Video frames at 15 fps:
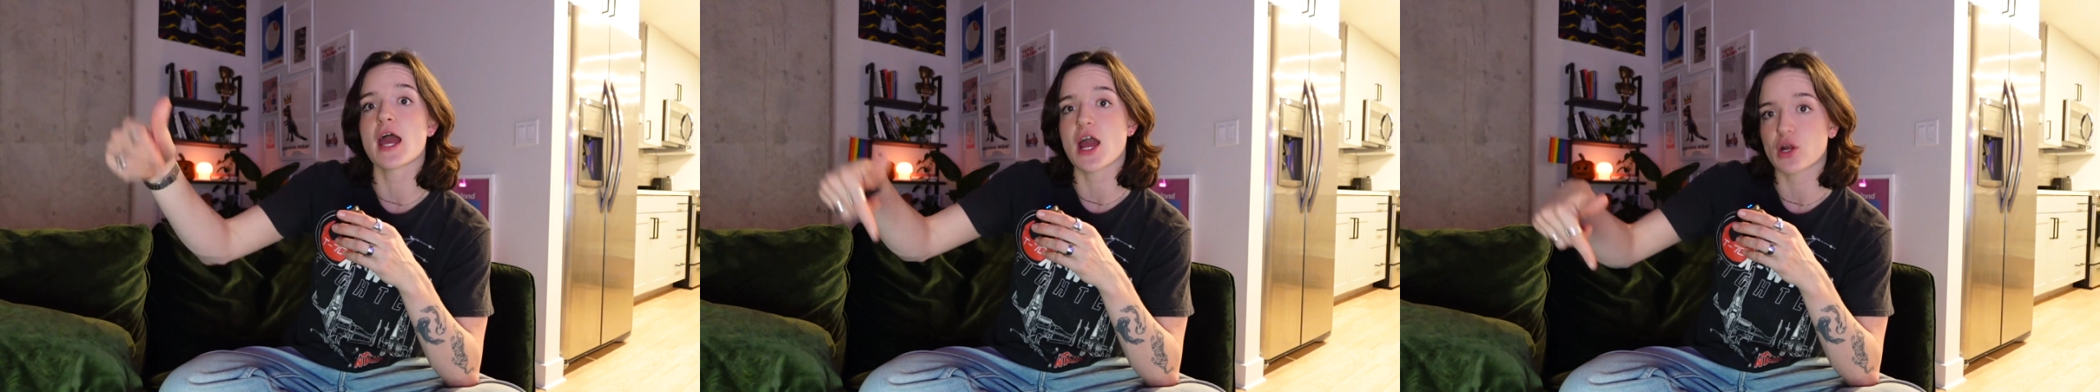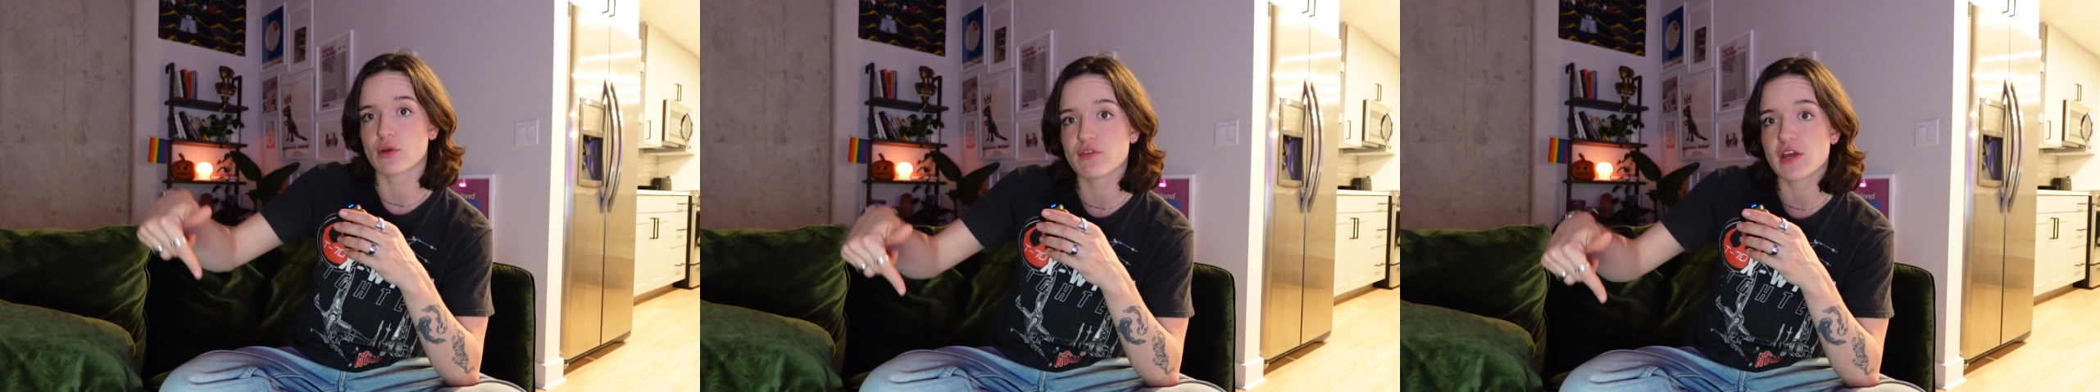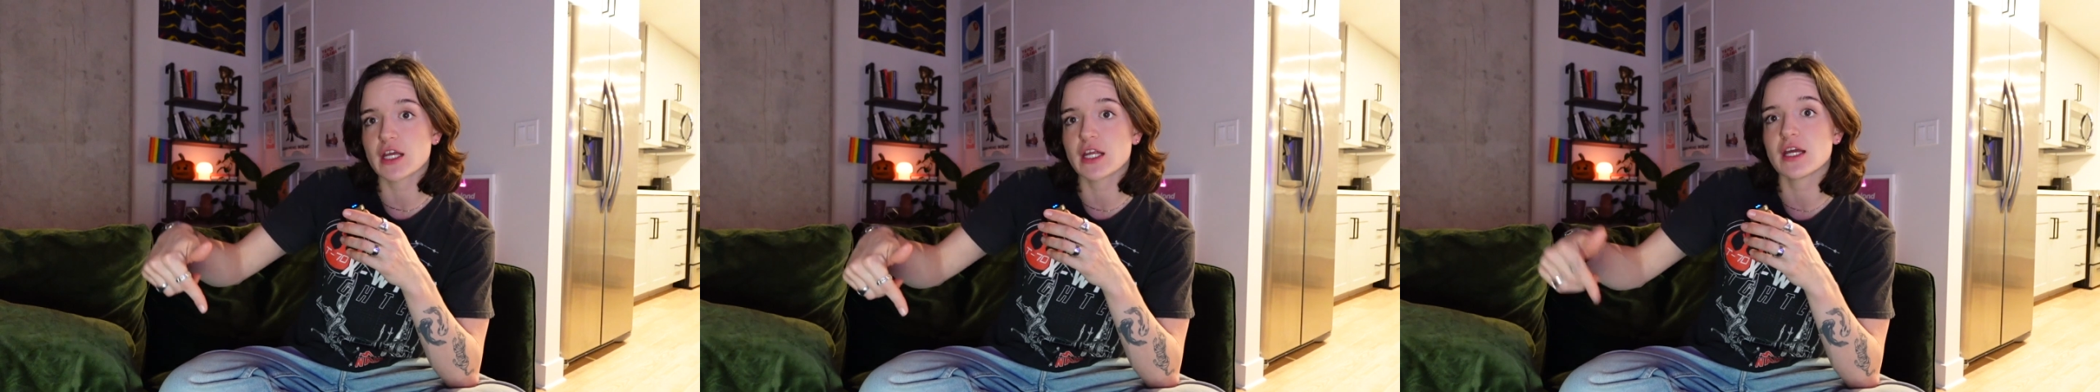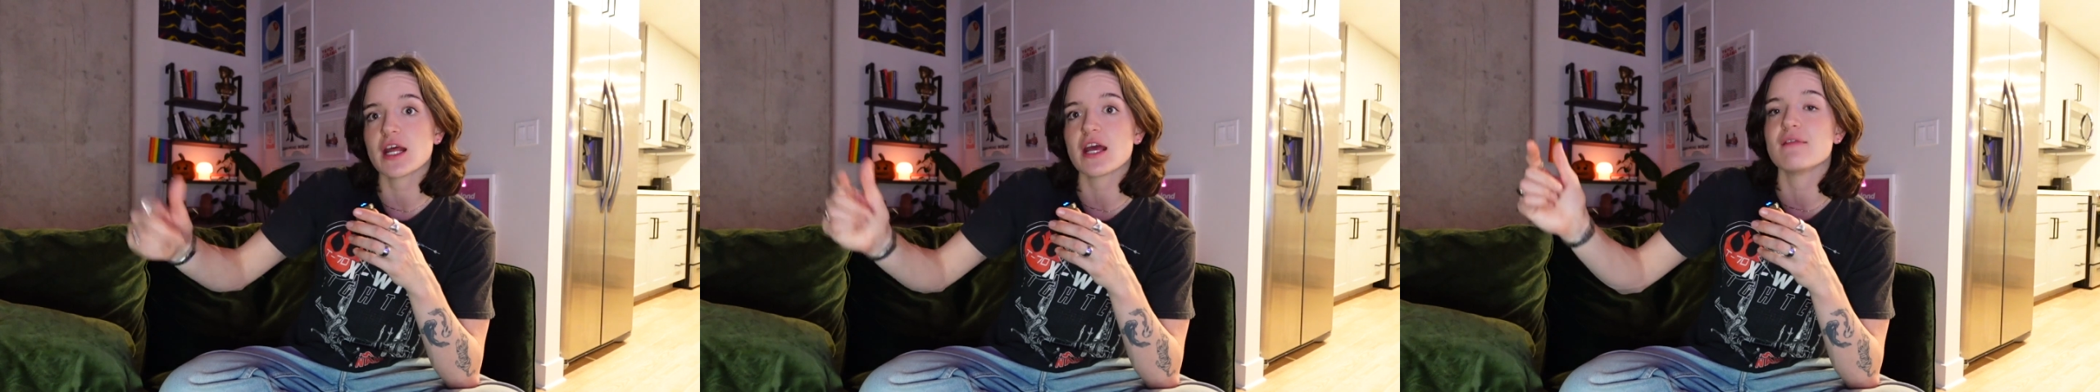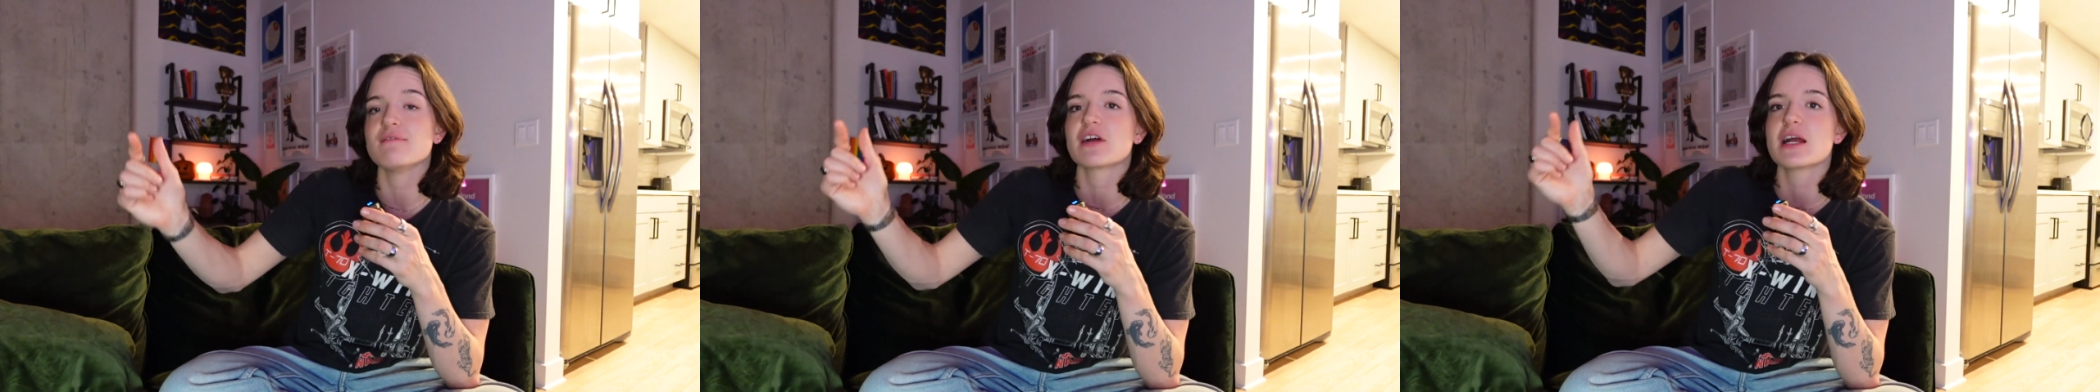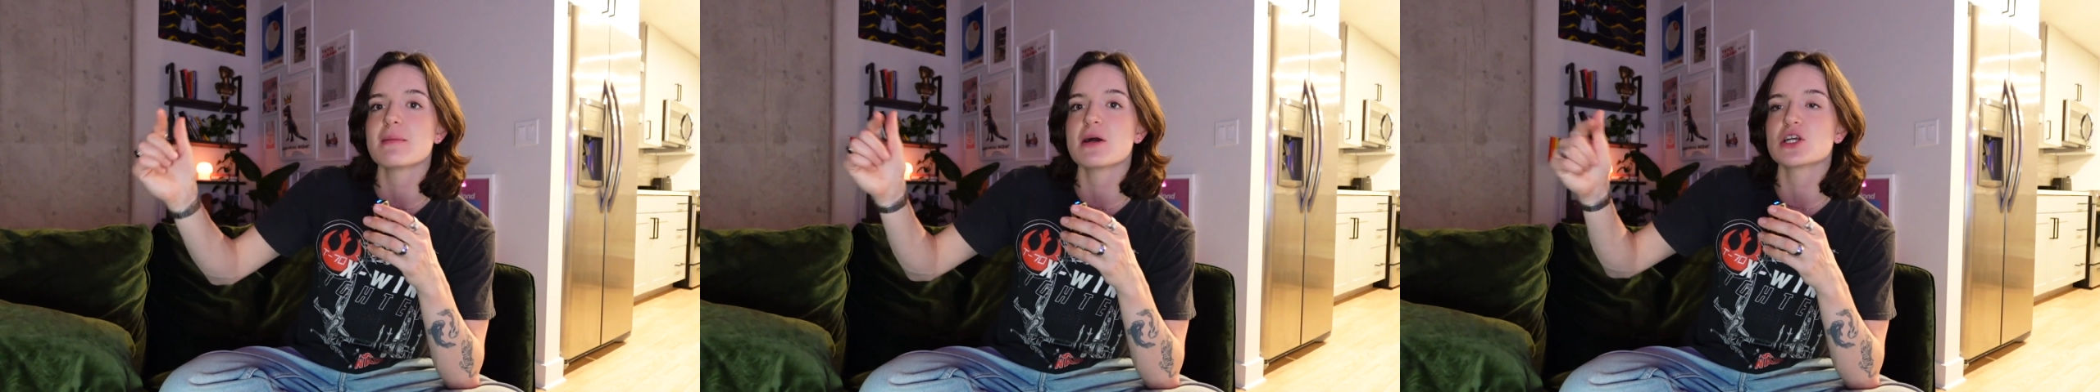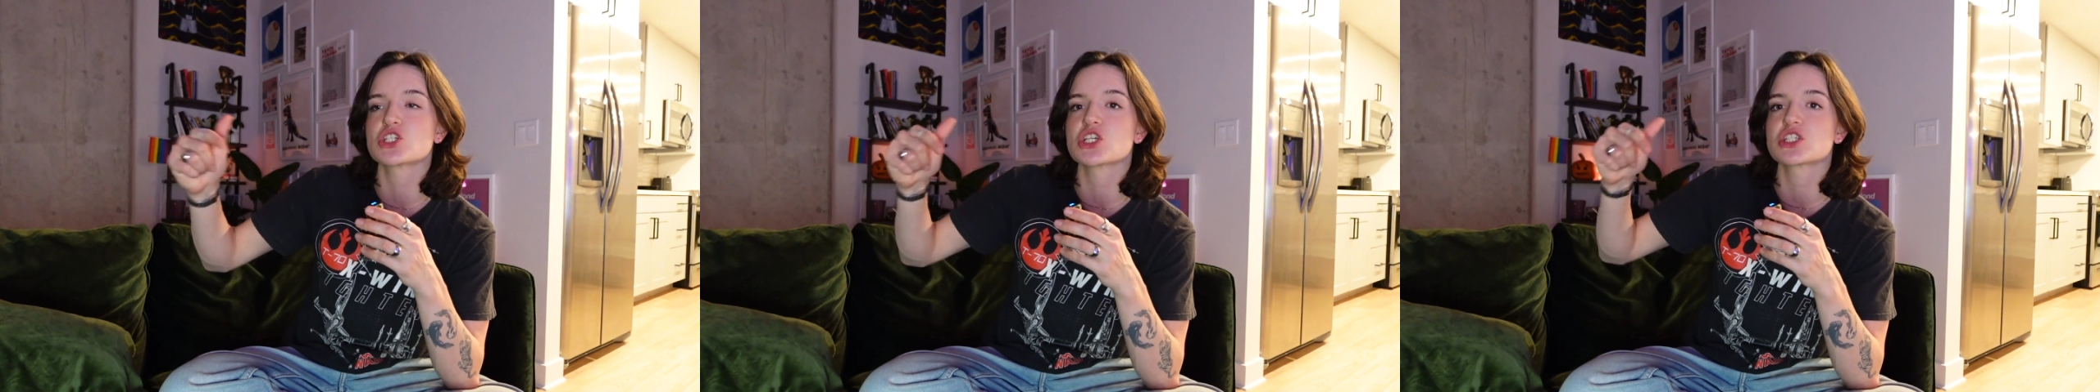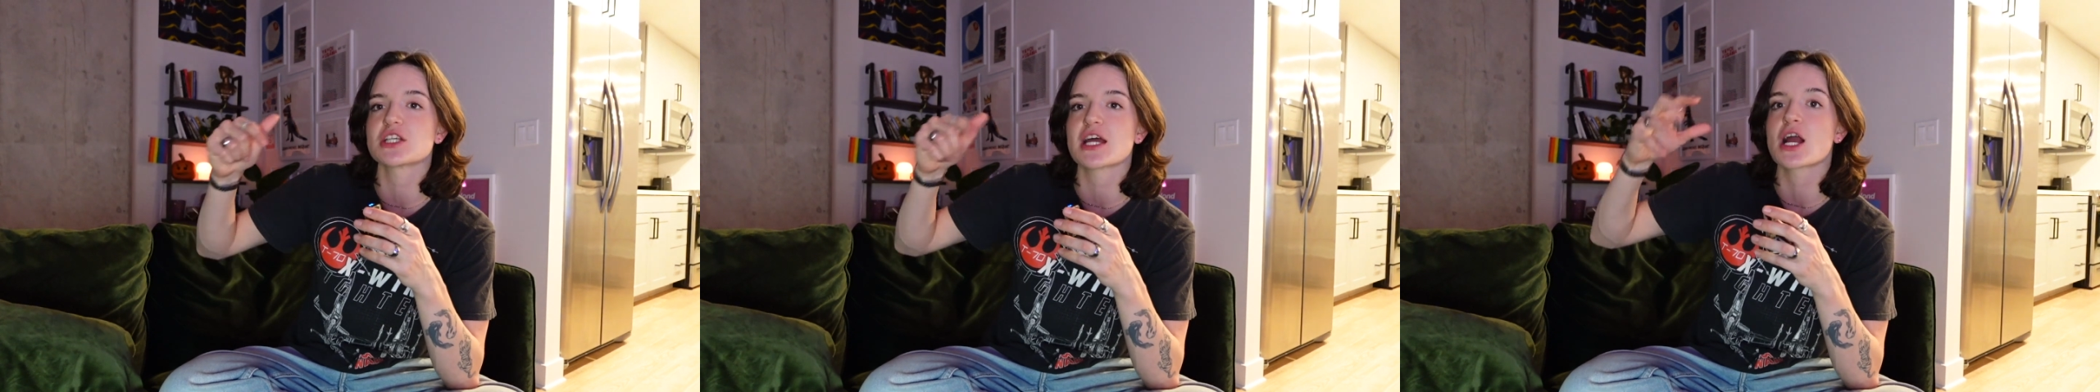aggravated, and very much
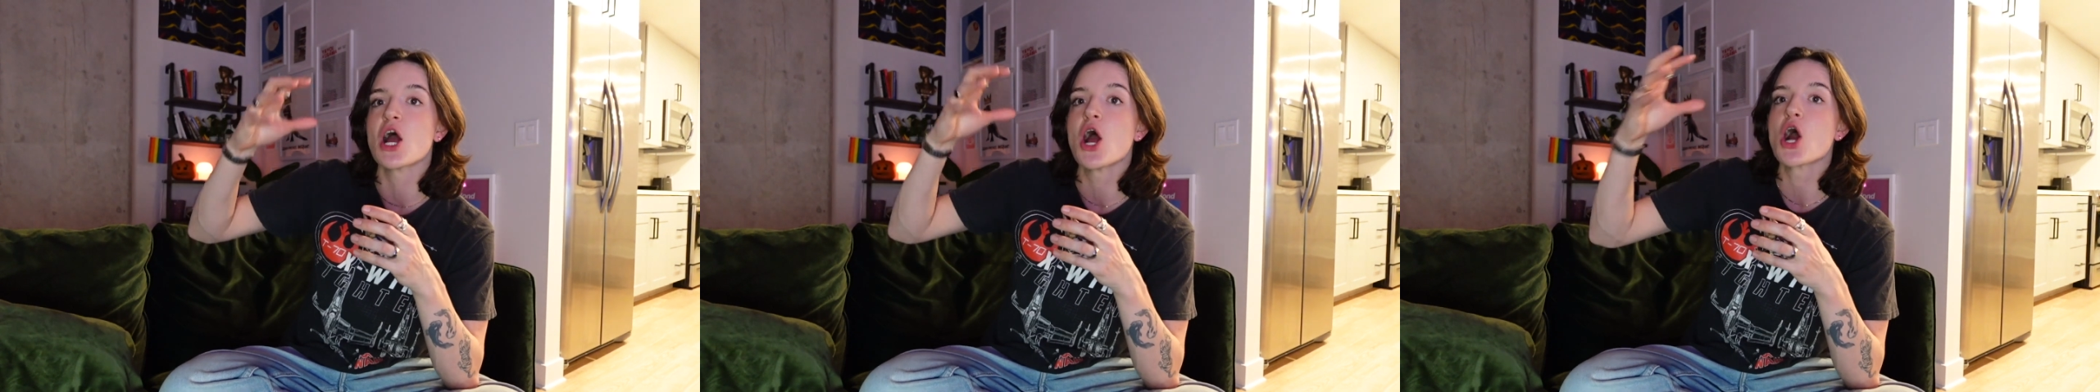just like